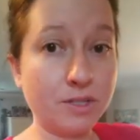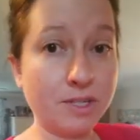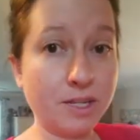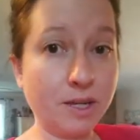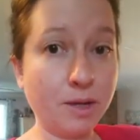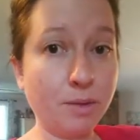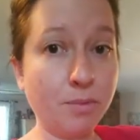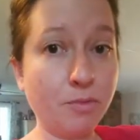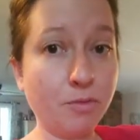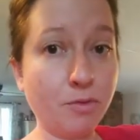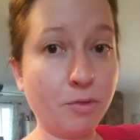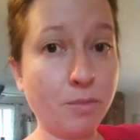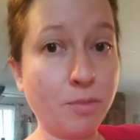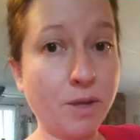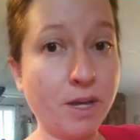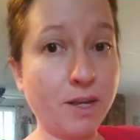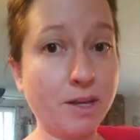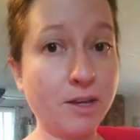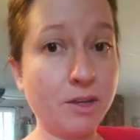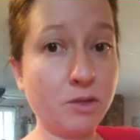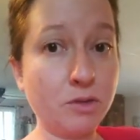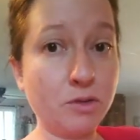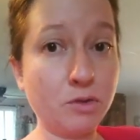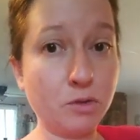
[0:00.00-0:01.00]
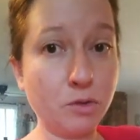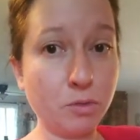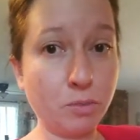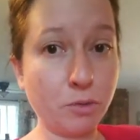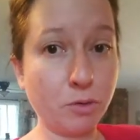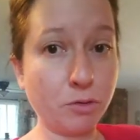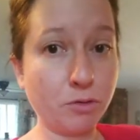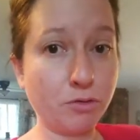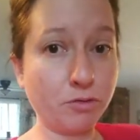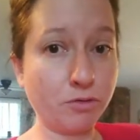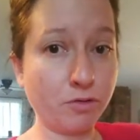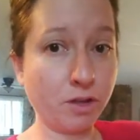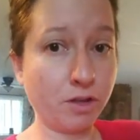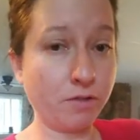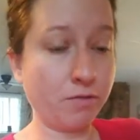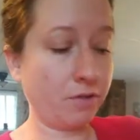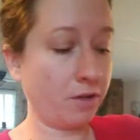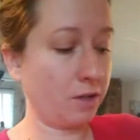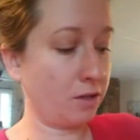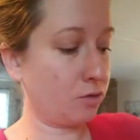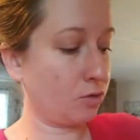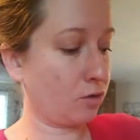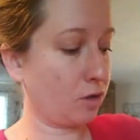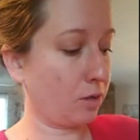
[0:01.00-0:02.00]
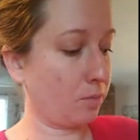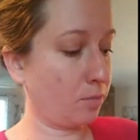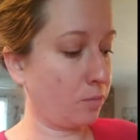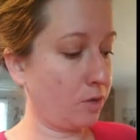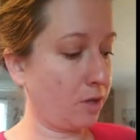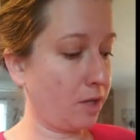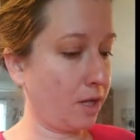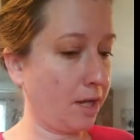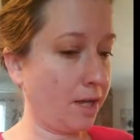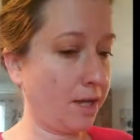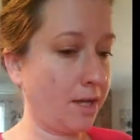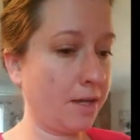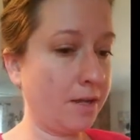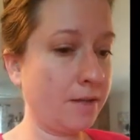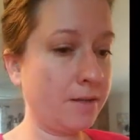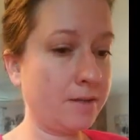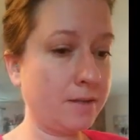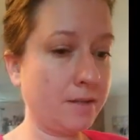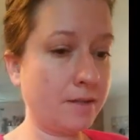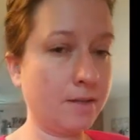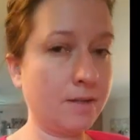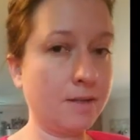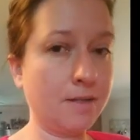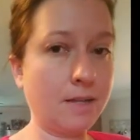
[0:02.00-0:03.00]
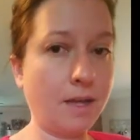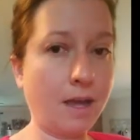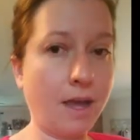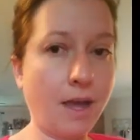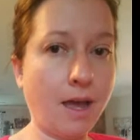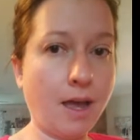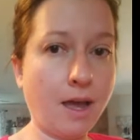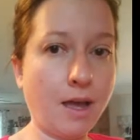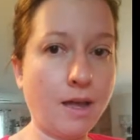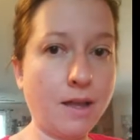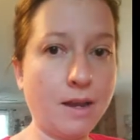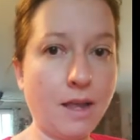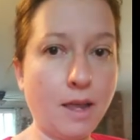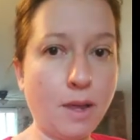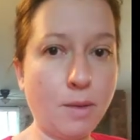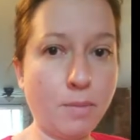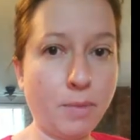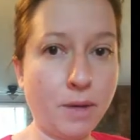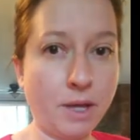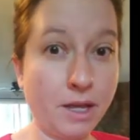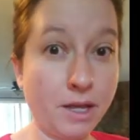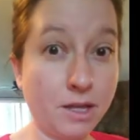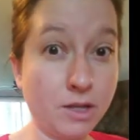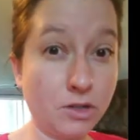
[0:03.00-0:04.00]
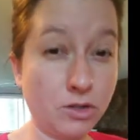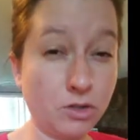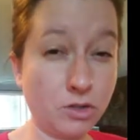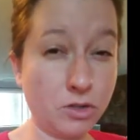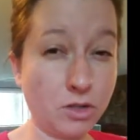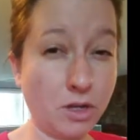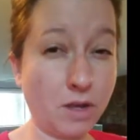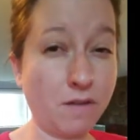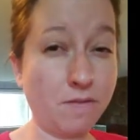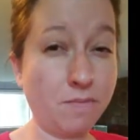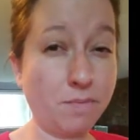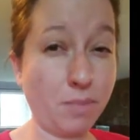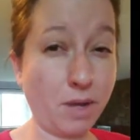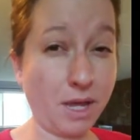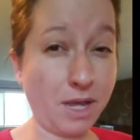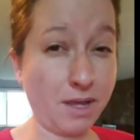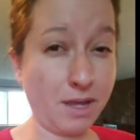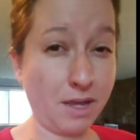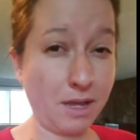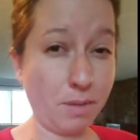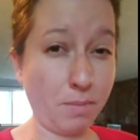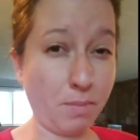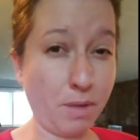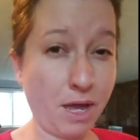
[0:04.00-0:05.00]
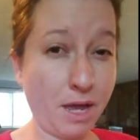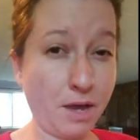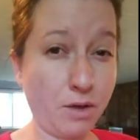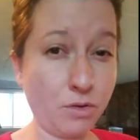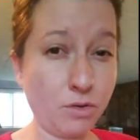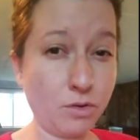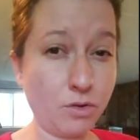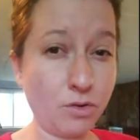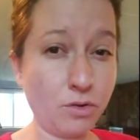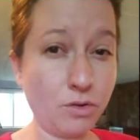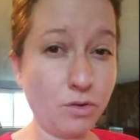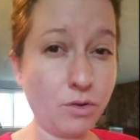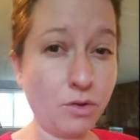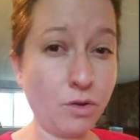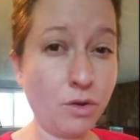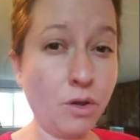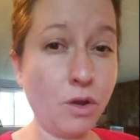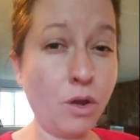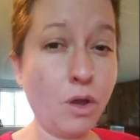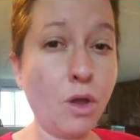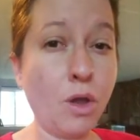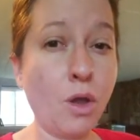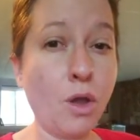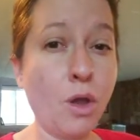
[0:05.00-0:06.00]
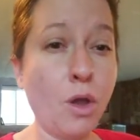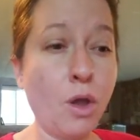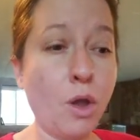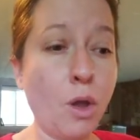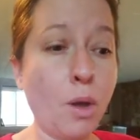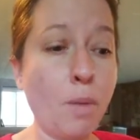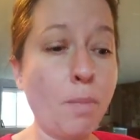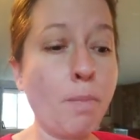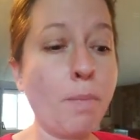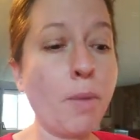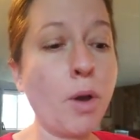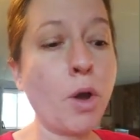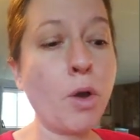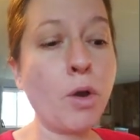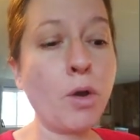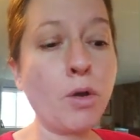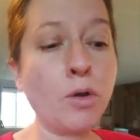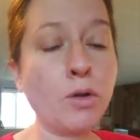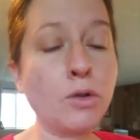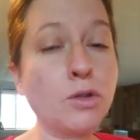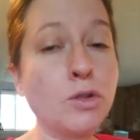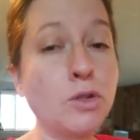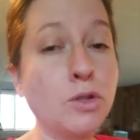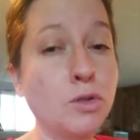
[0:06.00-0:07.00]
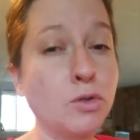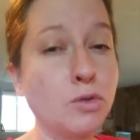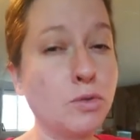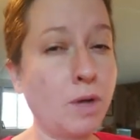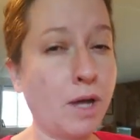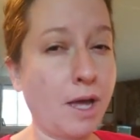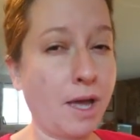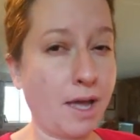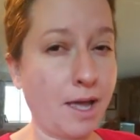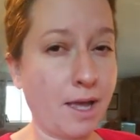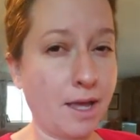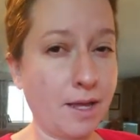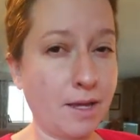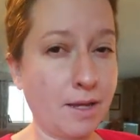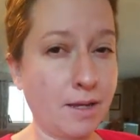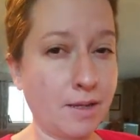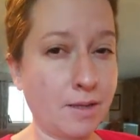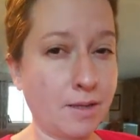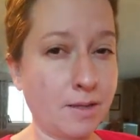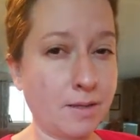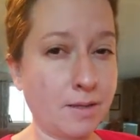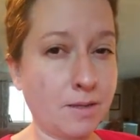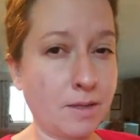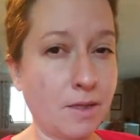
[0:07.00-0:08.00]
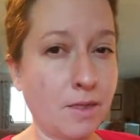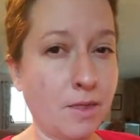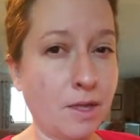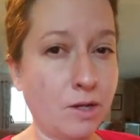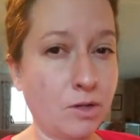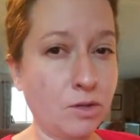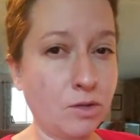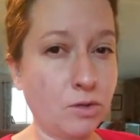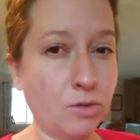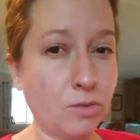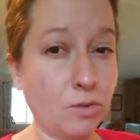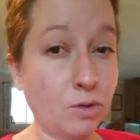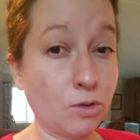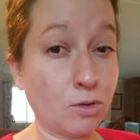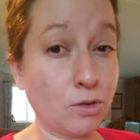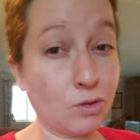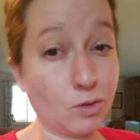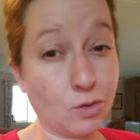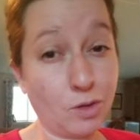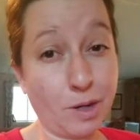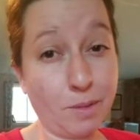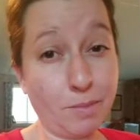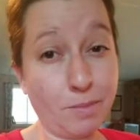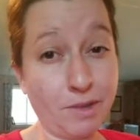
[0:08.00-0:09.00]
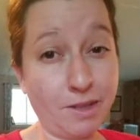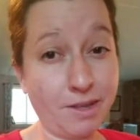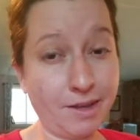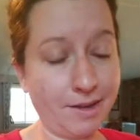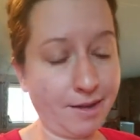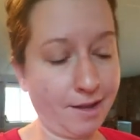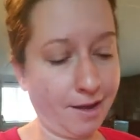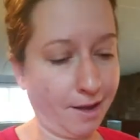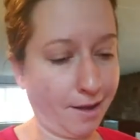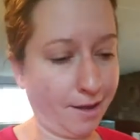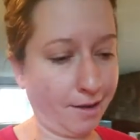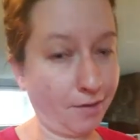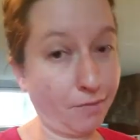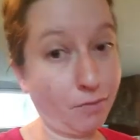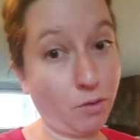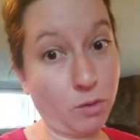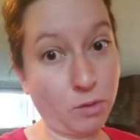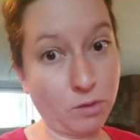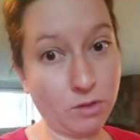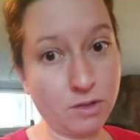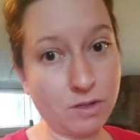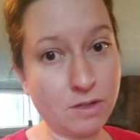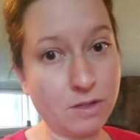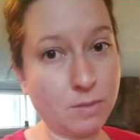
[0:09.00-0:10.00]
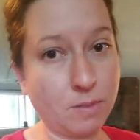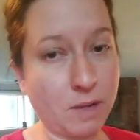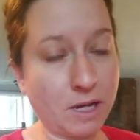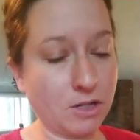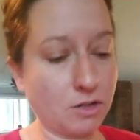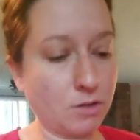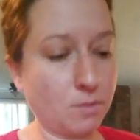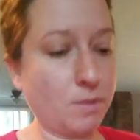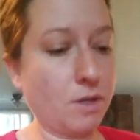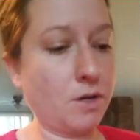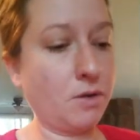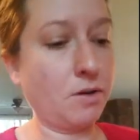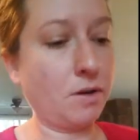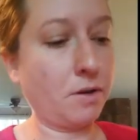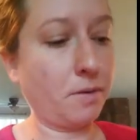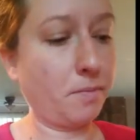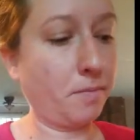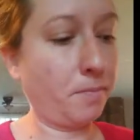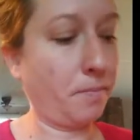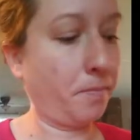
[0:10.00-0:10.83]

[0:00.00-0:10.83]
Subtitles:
tip for making super fluffy scrambled eggs is to add a pinch of baking powder per 2 eggs that you are scrambling, and of course a splash of milk.